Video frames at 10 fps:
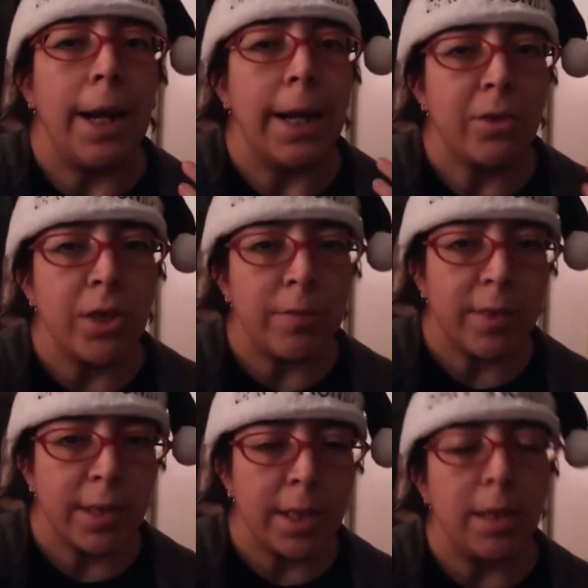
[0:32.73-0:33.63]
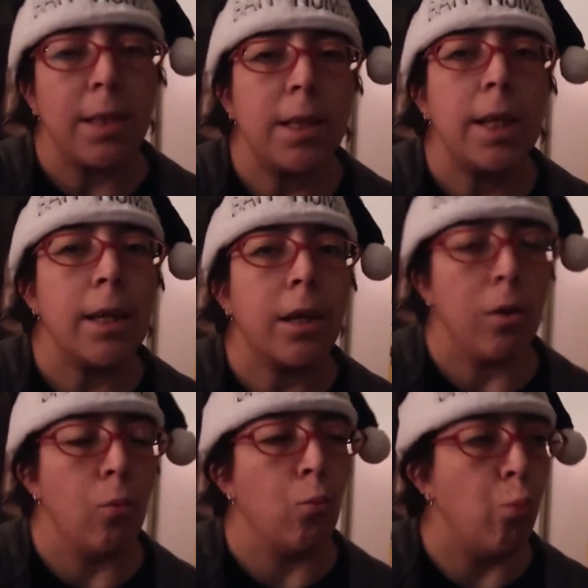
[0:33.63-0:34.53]
I actually have to sit and think,
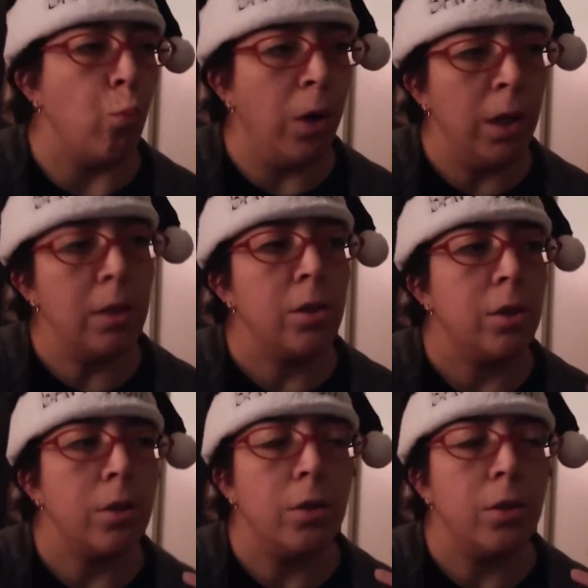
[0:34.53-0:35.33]
what